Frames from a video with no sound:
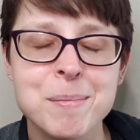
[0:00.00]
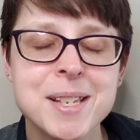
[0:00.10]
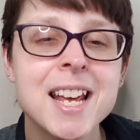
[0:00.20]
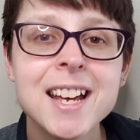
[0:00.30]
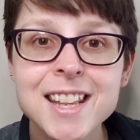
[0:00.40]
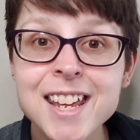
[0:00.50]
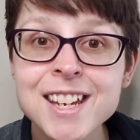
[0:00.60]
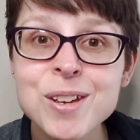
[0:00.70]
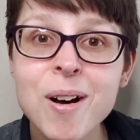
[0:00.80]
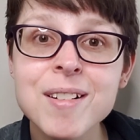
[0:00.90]
tips. Thank
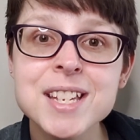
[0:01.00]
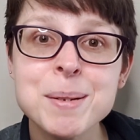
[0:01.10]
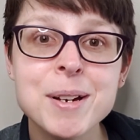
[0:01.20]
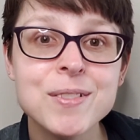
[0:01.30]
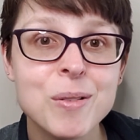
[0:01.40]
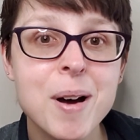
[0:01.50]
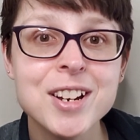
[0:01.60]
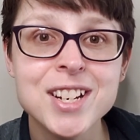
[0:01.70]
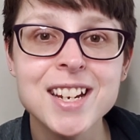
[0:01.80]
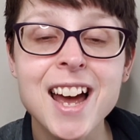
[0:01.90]
you all so much for
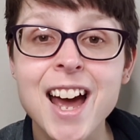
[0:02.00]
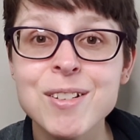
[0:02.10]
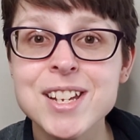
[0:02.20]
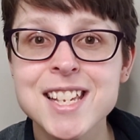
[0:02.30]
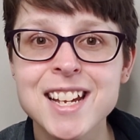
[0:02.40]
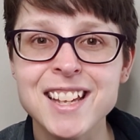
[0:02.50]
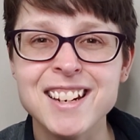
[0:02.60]
watching. I will see you